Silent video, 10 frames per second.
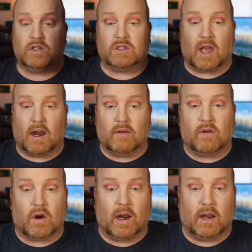just kind of
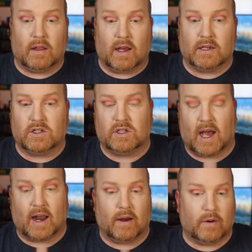created that
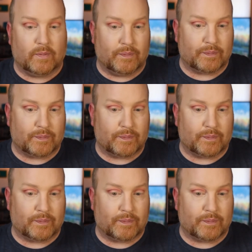shadow.